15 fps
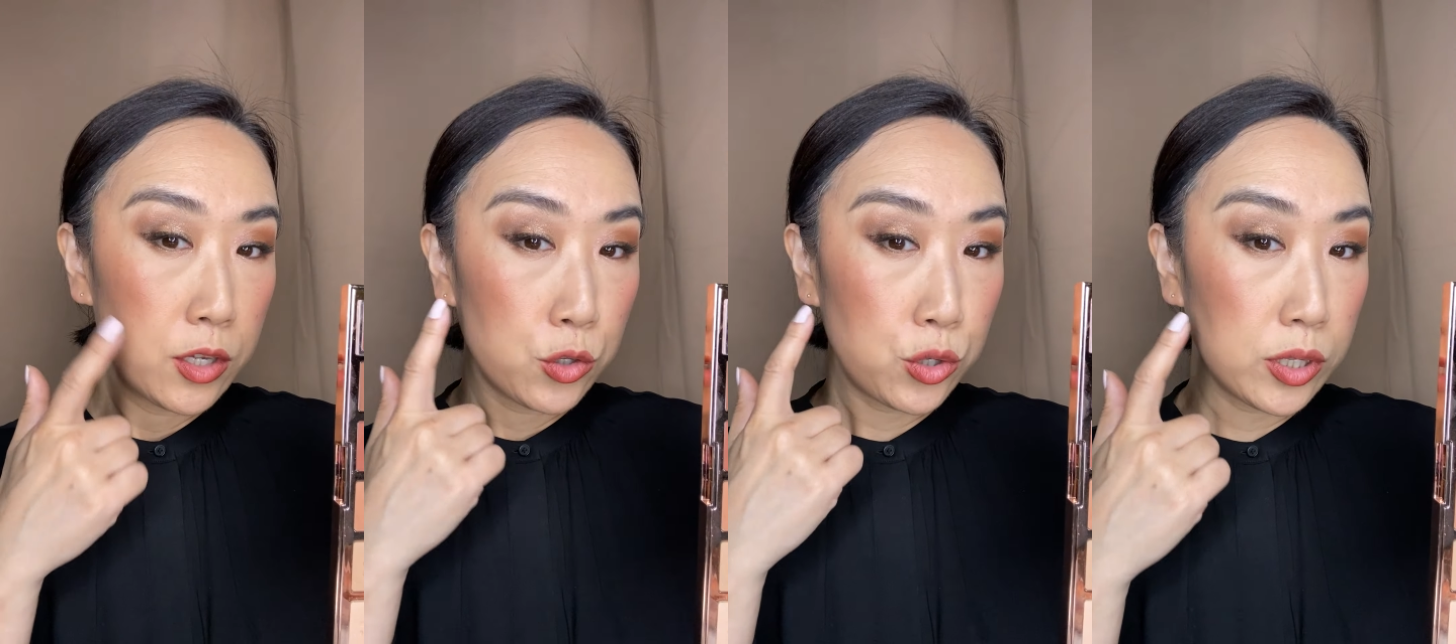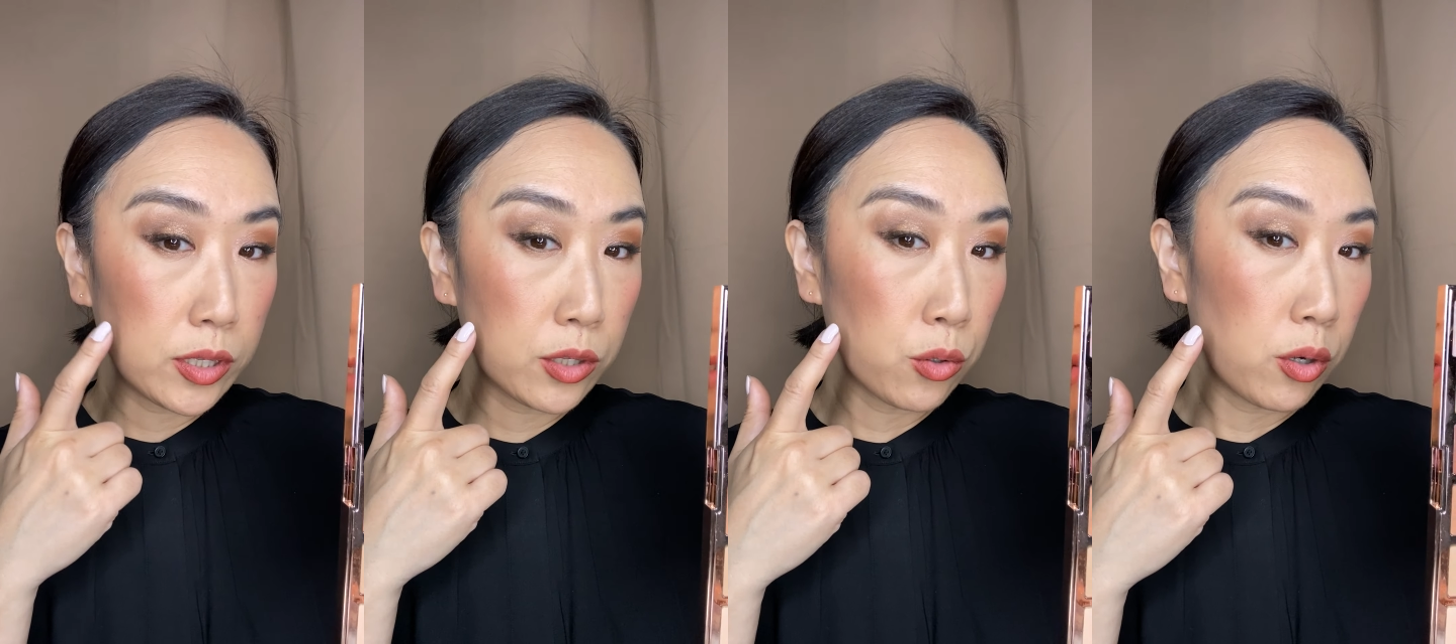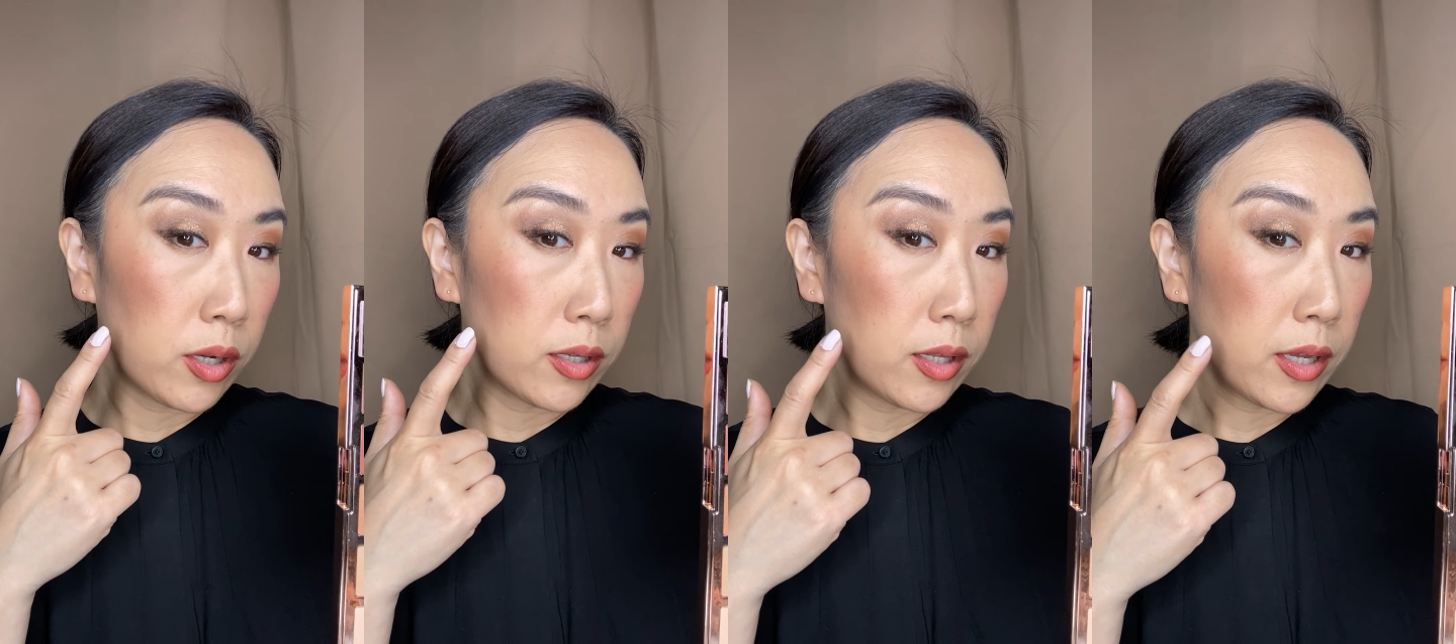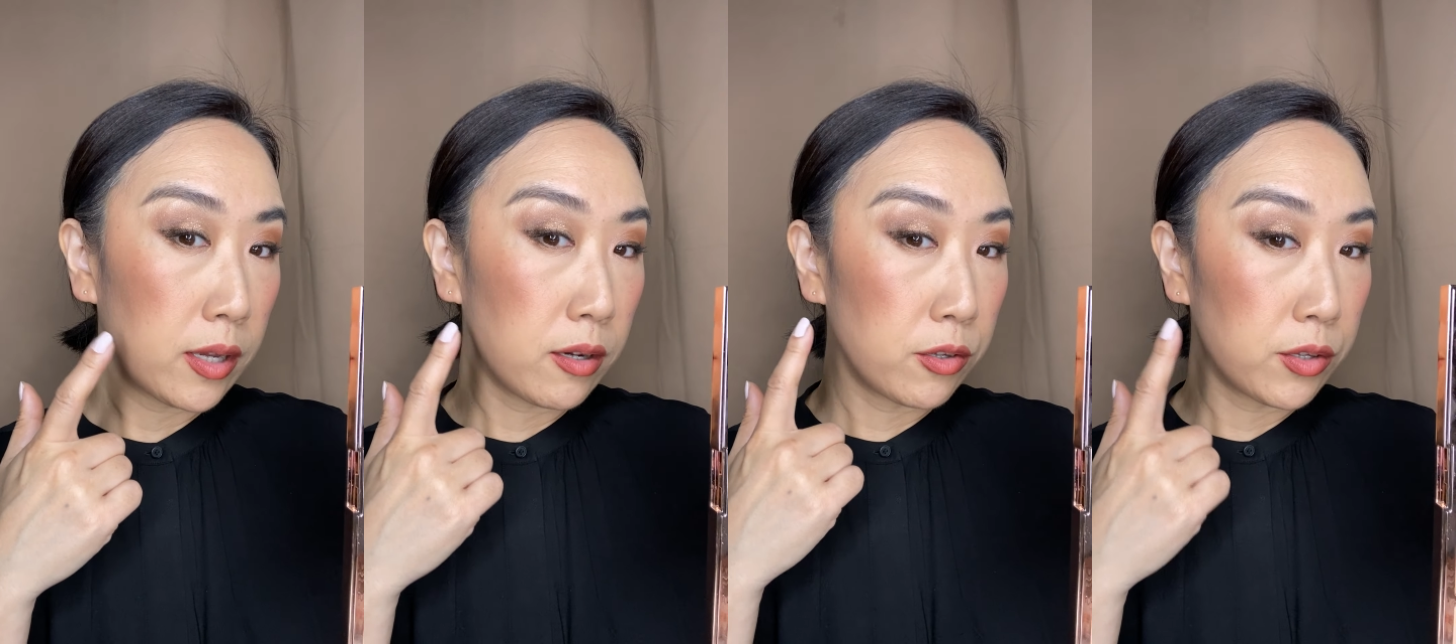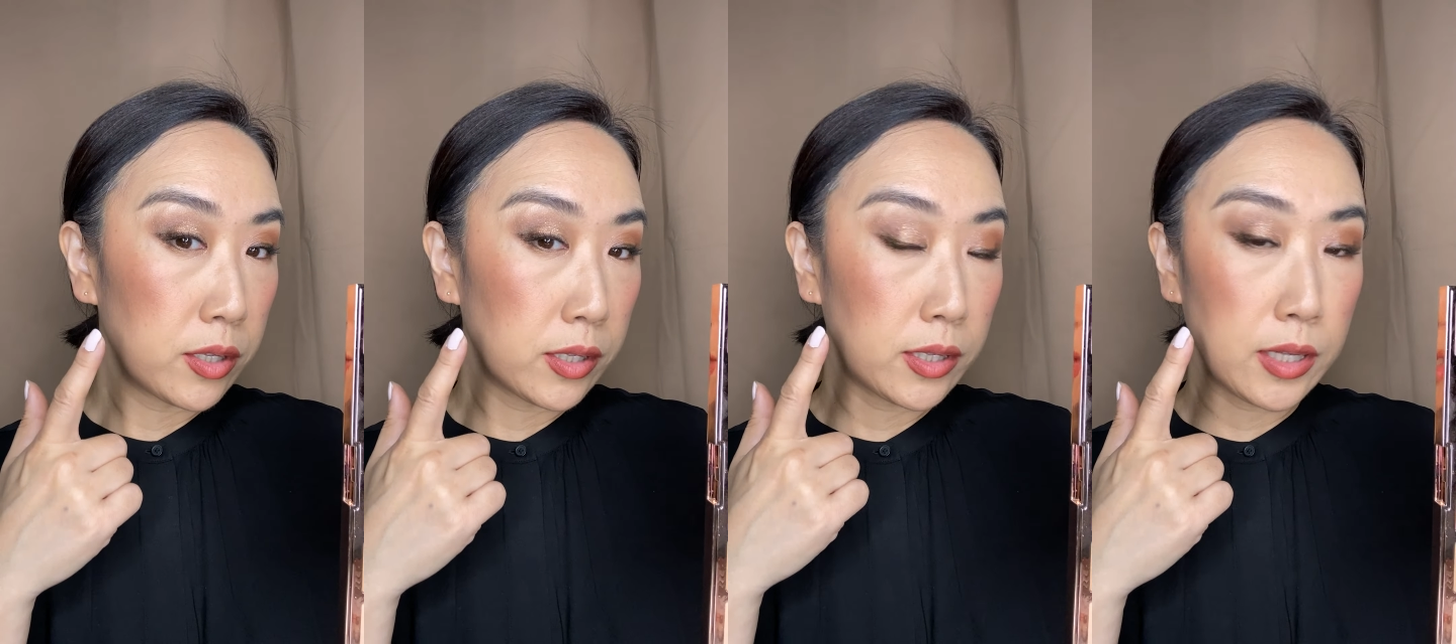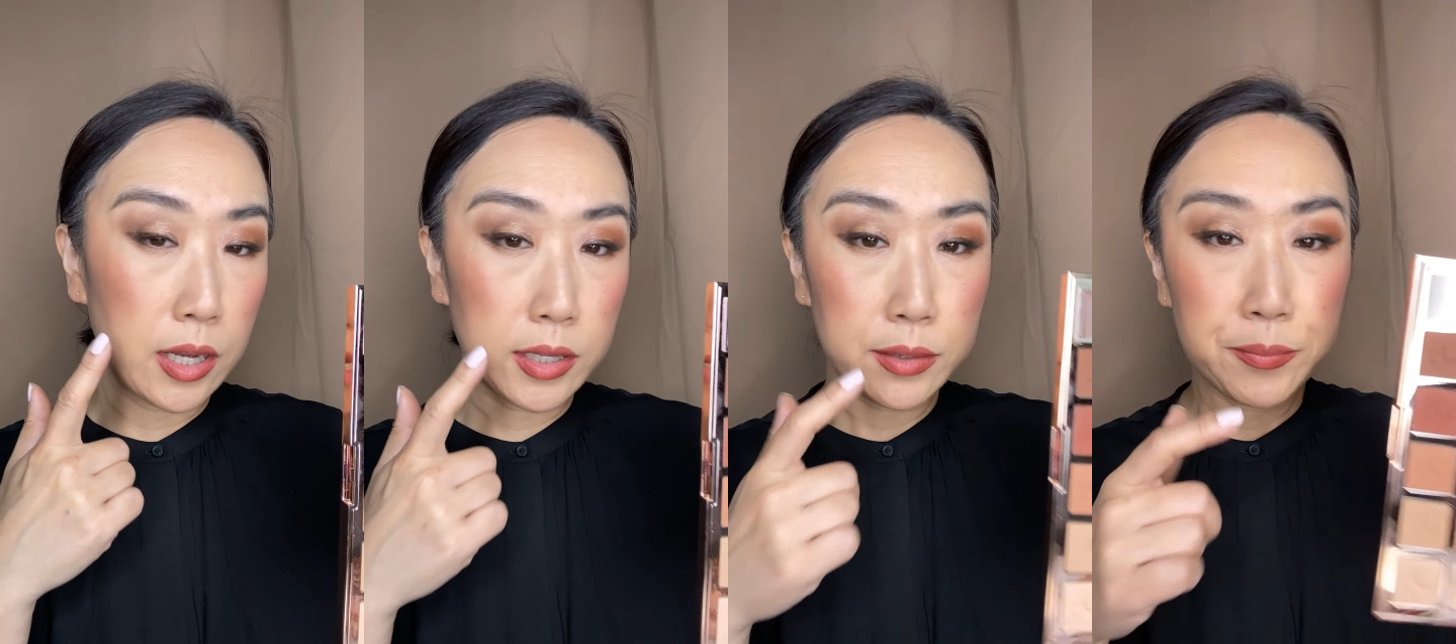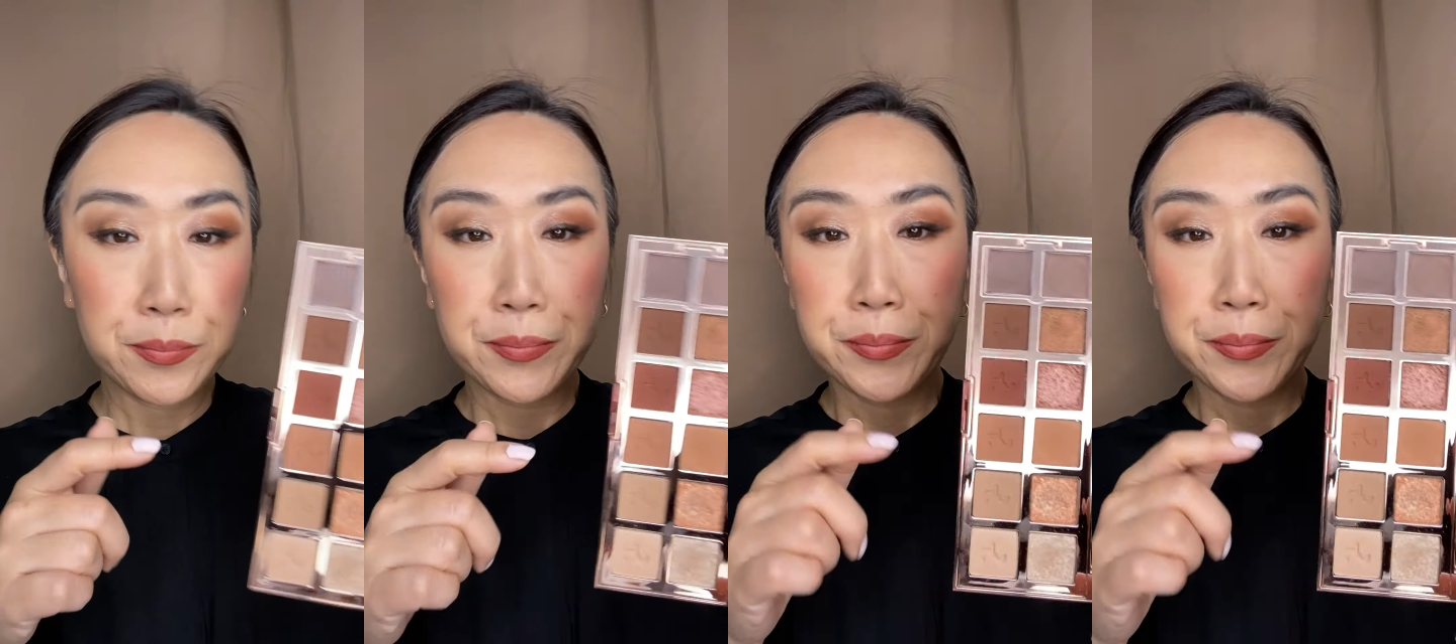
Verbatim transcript: She's so LA on this side.